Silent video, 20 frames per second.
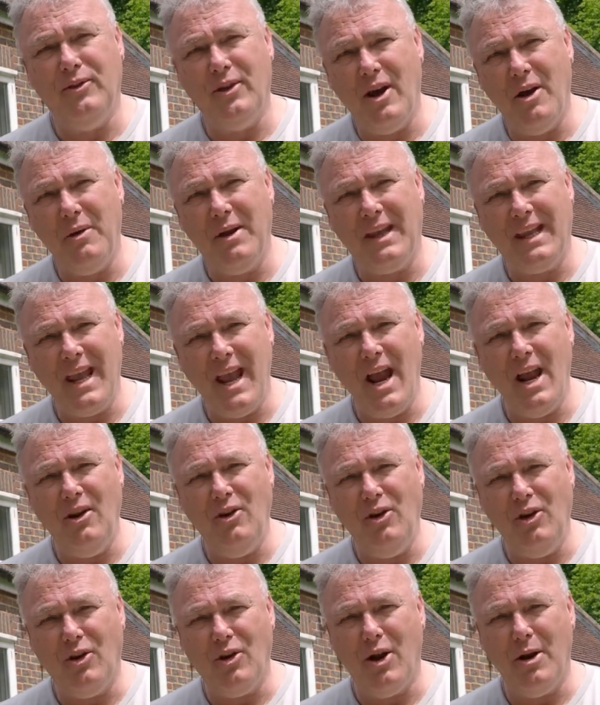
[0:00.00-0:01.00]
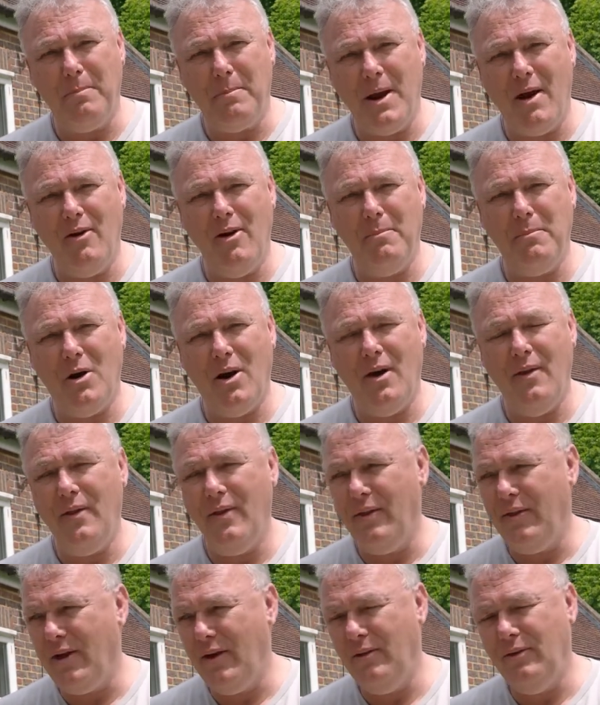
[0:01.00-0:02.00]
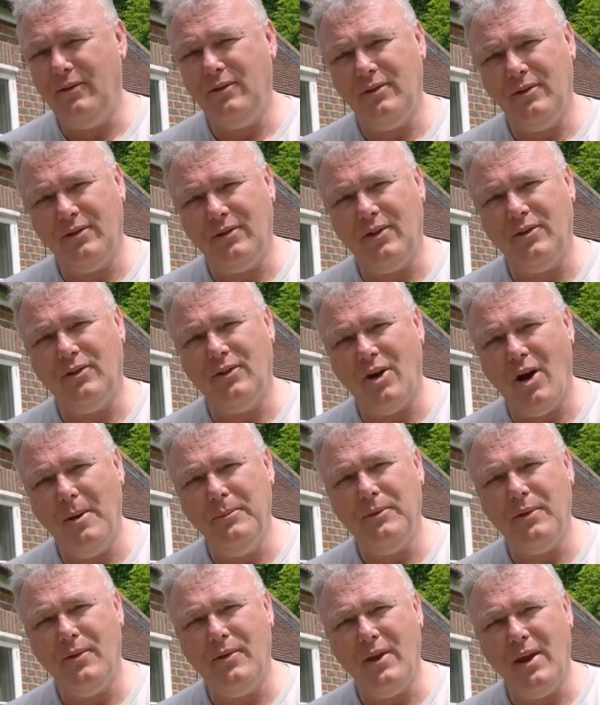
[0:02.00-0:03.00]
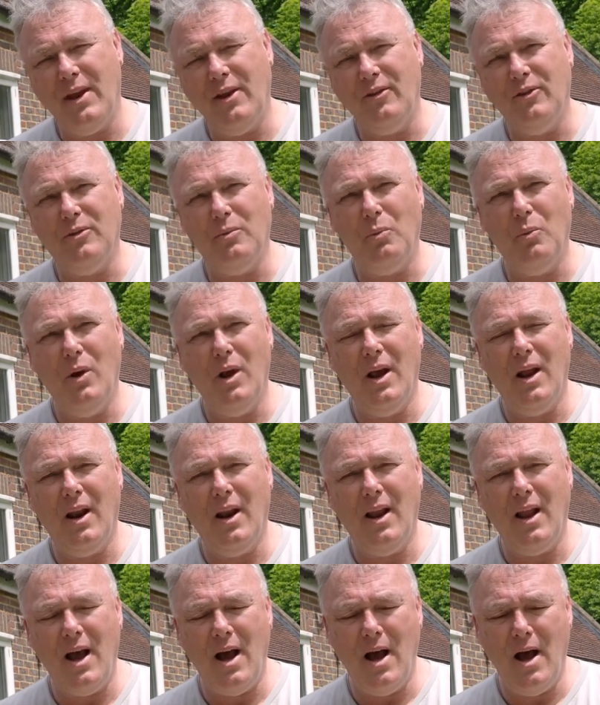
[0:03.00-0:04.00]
So again, you've got to bear in mind that those types of things will